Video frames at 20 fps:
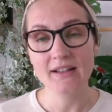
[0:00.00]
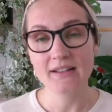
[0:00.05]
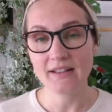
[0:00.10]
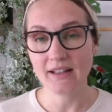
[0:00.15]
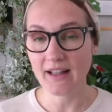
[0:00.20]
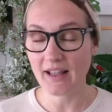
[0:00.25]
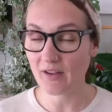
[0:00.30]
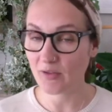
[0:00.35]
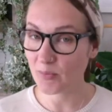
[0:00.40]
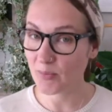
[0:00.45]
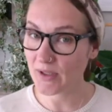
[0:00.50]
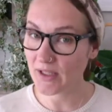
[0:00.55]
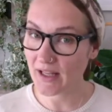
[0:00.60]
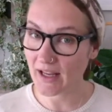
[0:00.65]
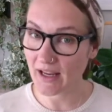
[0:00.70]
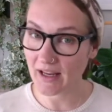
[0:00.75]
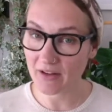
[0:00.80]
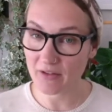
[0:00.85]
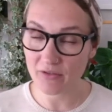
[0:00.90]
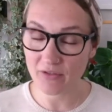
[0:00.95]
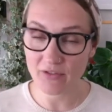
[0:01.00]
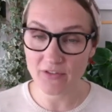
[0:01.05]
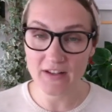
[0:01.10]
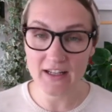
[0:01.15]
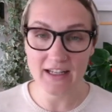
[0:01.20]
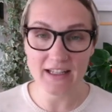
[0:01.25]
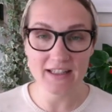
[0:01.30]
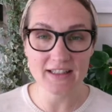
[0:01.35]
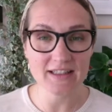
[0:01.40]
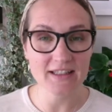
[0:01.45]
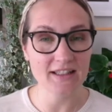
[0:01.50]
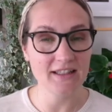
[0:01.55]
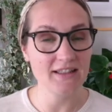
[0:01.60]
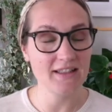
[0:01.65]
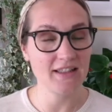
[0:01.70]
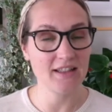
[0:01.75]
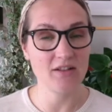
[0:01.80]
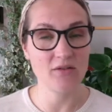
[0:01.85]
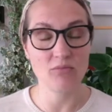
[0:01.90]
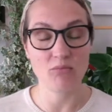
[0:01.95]
that have been inflicted
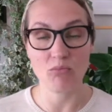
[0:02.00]
in